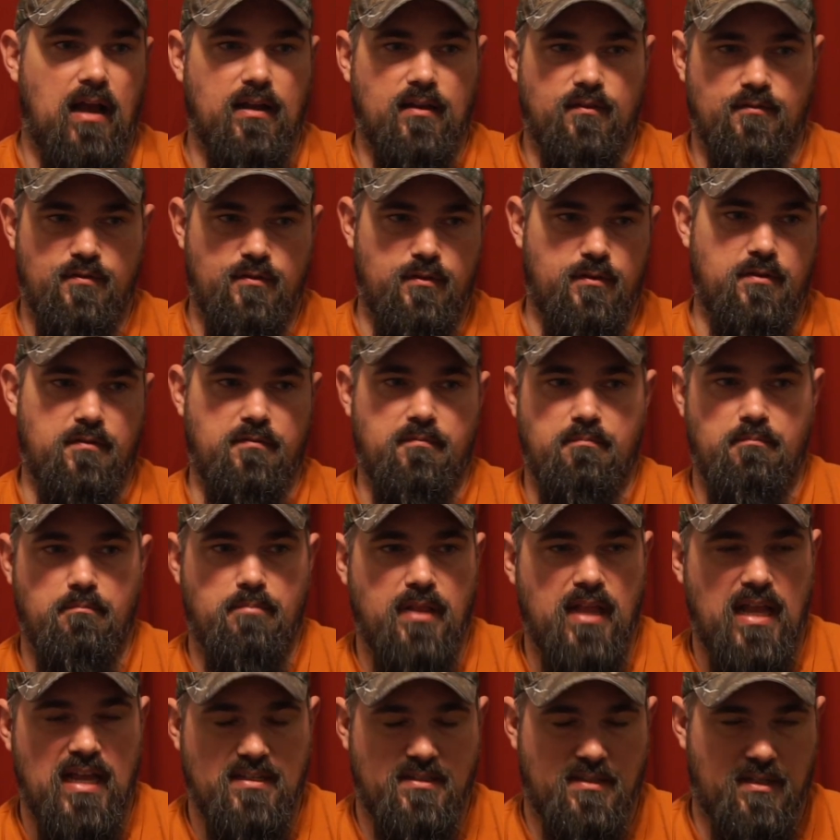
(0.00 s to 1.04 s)
I could feel the
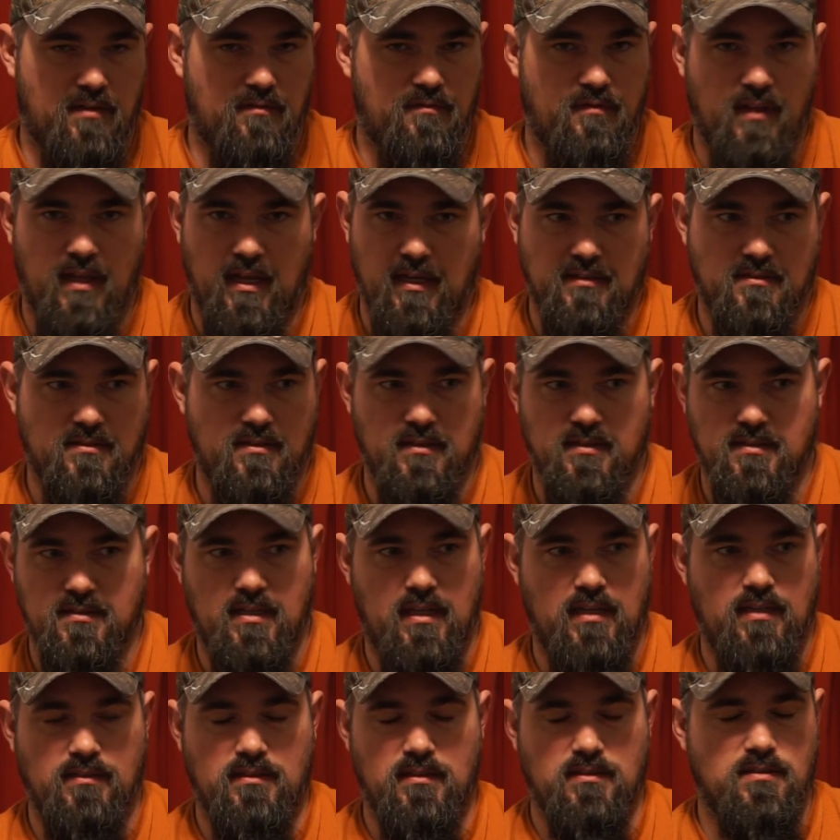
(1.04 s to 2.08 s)
plastic flex. This
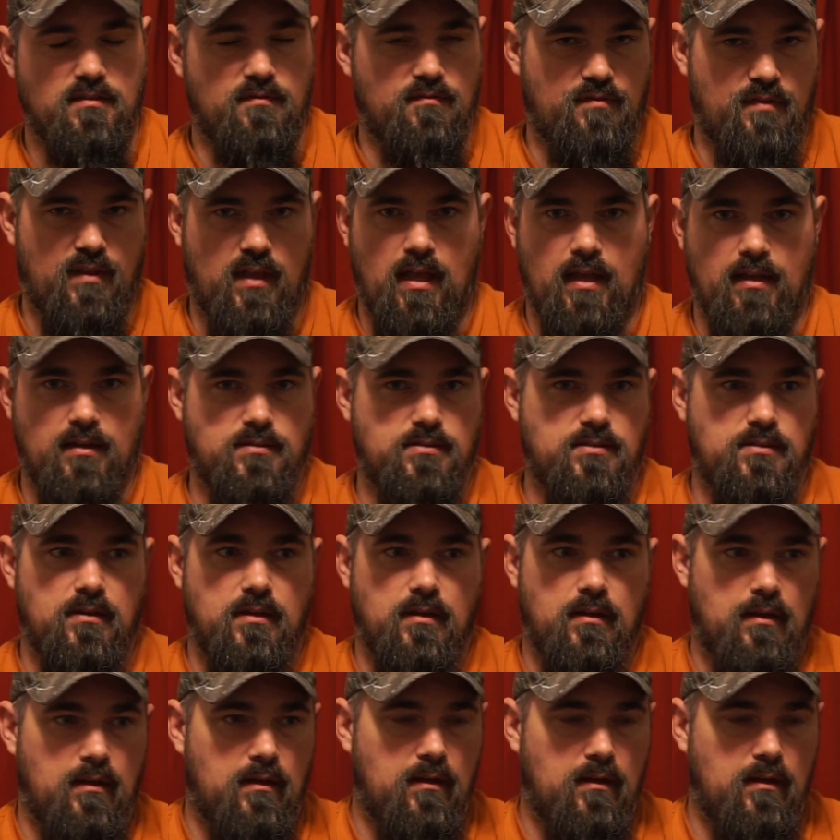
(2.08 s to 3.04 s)
thing doesn't flex,